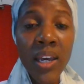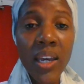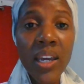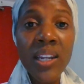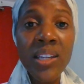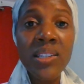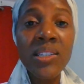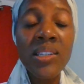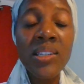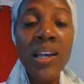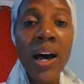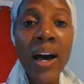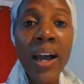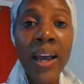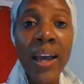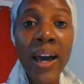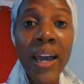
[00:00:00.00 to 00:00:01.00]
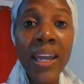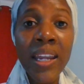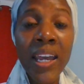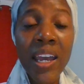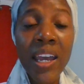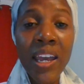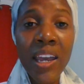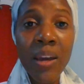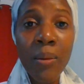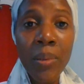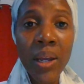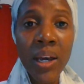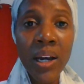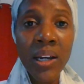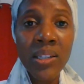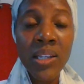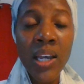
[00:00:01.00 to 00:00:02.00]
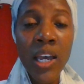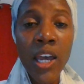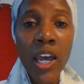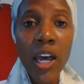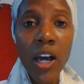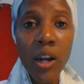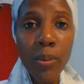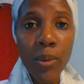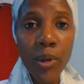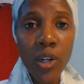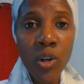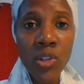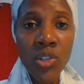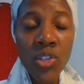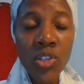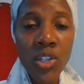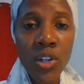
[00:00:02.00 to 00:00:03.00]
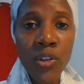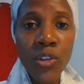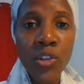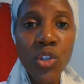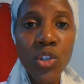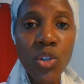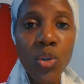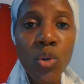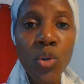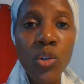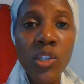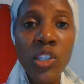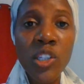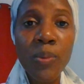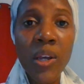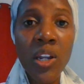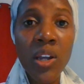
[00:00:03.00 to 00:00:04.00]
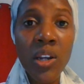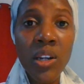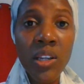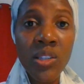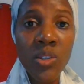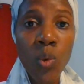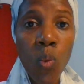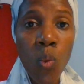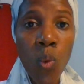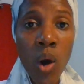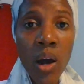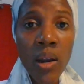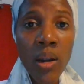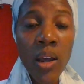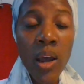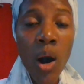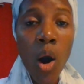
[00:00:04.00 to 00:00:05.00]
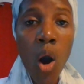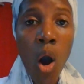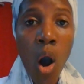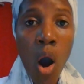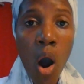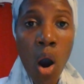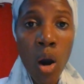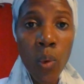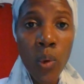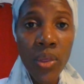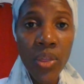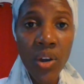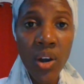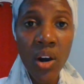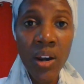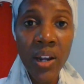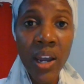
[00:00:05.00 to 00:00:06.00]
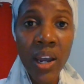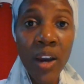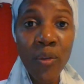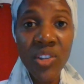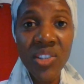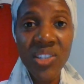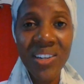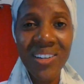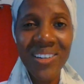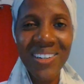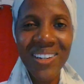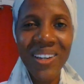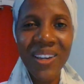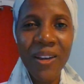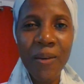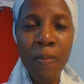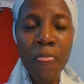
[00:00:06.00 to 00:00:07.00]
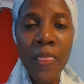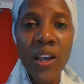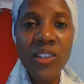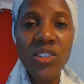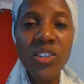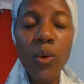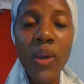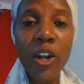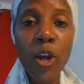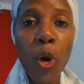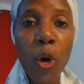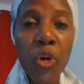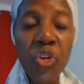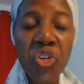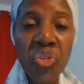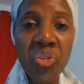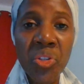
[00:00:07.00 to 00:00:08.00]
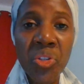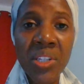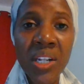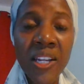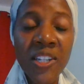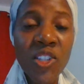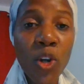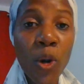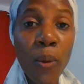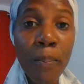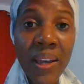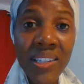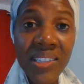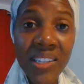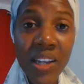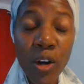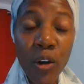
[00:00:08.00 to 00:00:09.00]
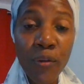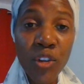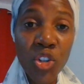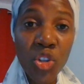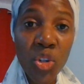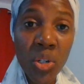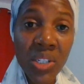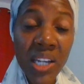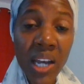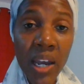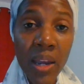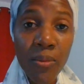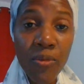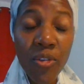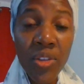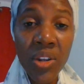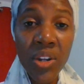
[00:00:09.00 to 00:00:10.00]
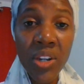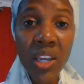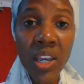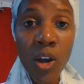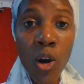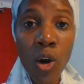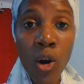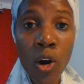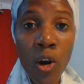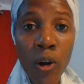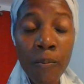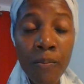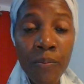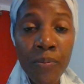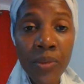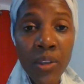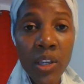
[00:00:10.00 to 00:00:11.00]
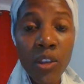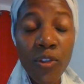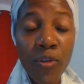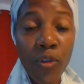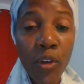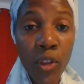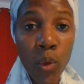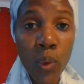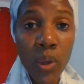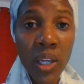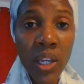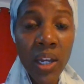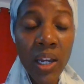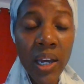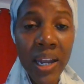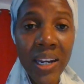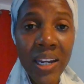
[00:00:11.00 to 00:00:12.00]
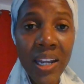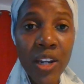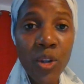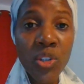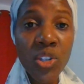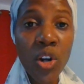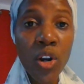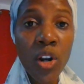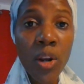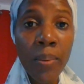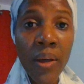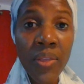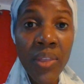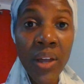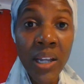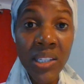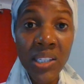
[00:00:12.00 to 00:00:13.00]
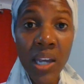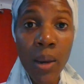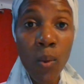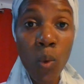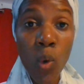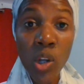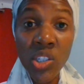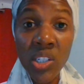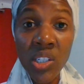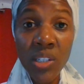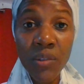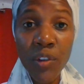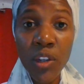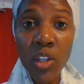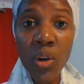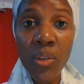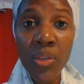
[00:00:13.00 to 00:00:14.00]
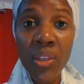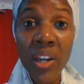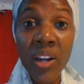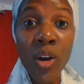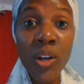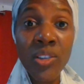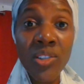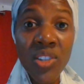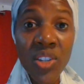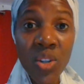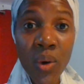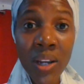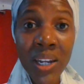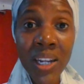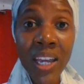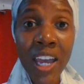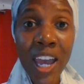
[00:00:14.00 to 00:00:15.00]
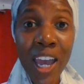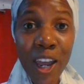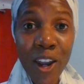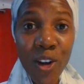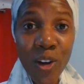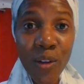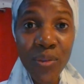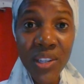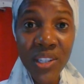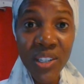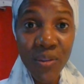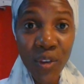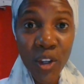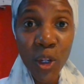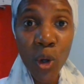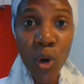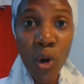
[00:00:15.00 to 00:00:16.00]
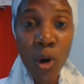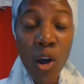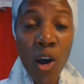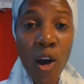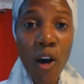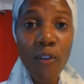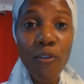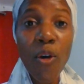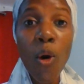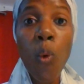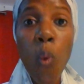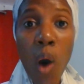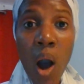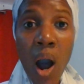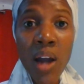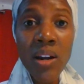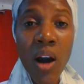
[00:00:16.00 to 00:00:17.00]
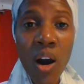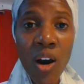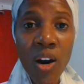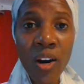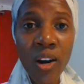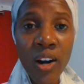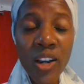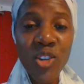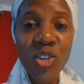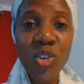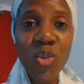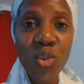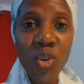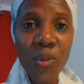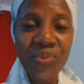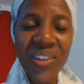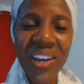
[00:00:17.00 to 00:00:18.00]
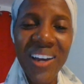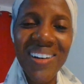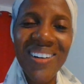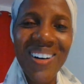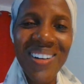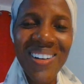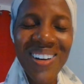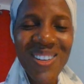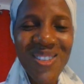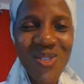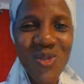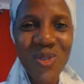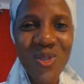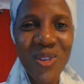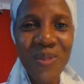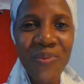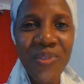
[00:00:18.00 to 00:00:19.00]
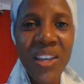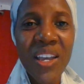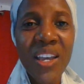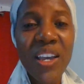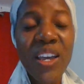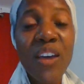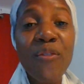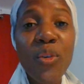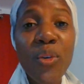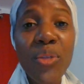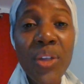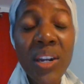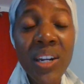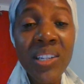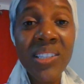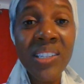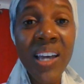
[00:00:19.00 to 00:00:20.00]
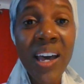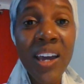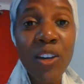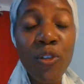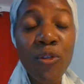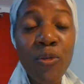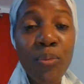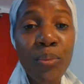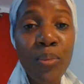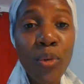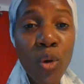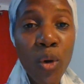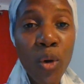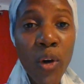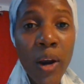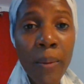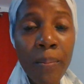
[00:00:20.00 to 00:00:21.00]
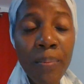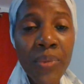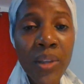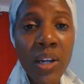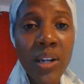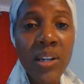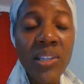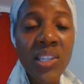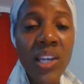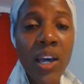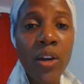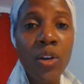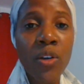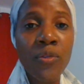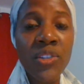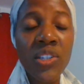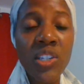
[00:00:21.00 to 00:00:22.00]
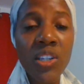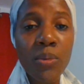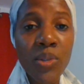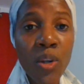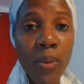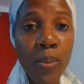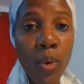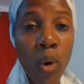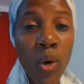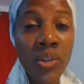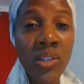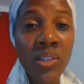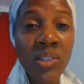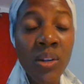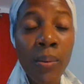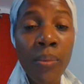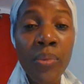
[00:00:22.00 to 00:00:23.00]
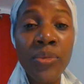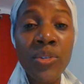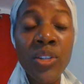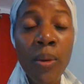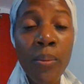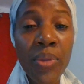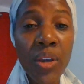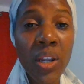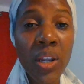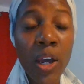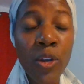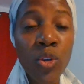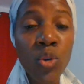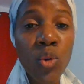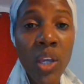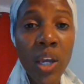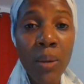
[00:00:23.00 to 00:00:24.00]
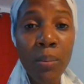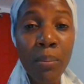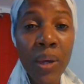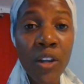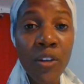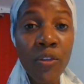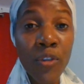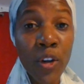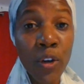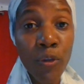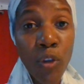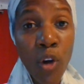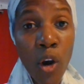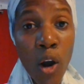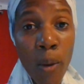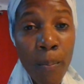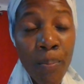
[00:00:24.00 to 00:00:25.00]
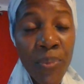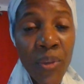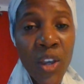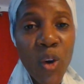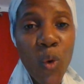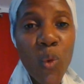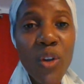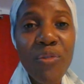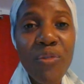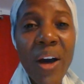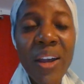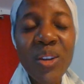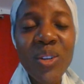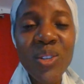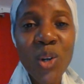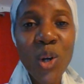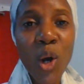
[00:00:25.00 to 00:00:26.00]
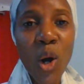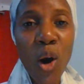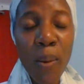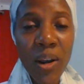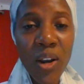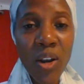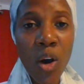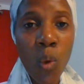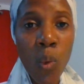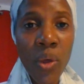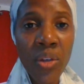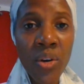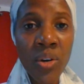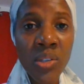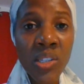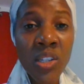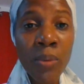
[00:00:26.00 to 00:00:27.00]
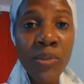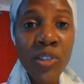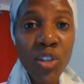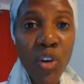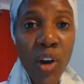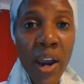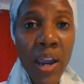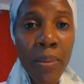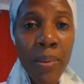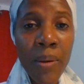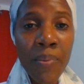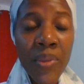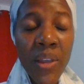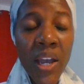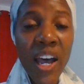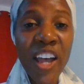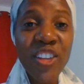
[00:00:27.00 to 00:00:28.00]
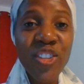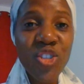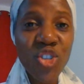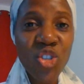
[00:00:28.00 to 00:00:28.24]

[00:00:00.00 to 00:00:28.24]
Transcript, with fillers: It is a guide aimed at helping us to spend at least one hour with God every single day. So we encourage you to select your best sacrificial time for the day or for the week and then you turn up at that time, watch this video, then continue at the end of this video for one hour, you and God alone. If you think this kind of program, this kind of team support is something, something that you can benefit from, we invite you to come along with us, subscribe, and